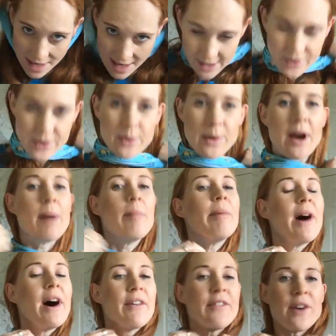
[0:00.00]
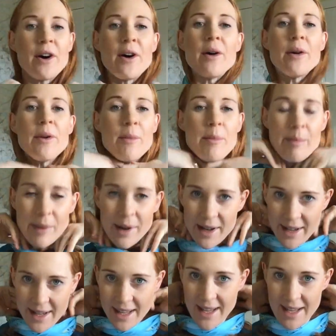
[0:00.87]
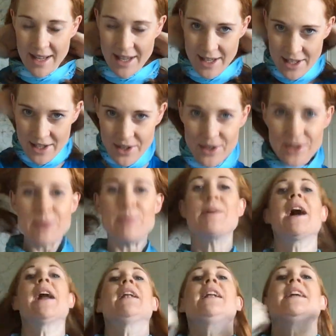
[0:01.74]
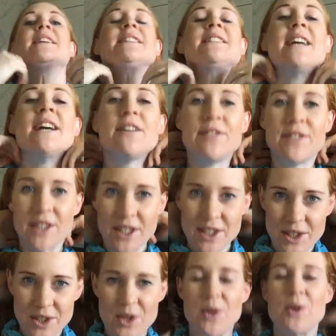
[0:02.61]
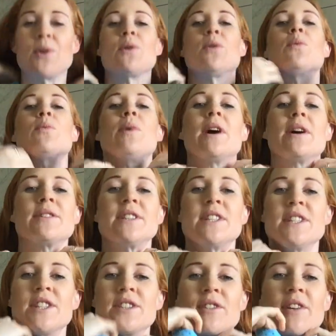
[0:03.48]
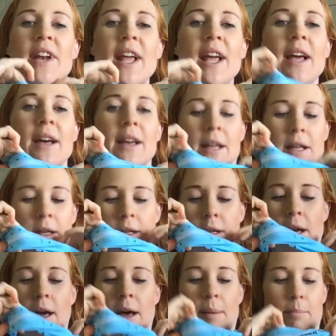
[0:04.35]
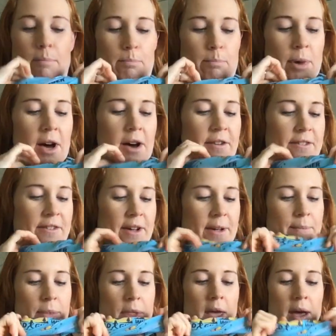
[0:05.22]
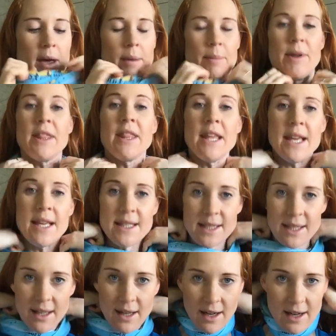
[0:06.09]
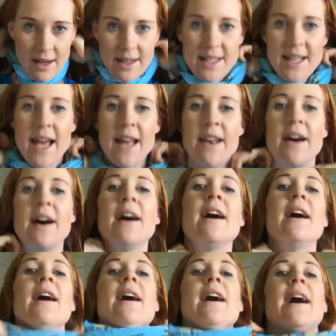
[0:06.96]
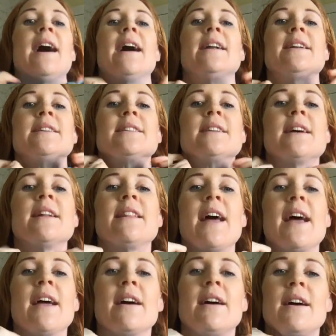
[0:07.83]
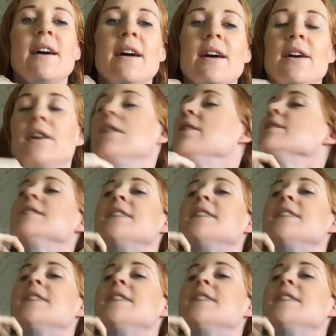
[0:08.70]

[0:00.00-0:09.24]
how to wear a buff on my YouTube channel itself. Just Google Wild Ginger Running buff. But these are a tenner and they are on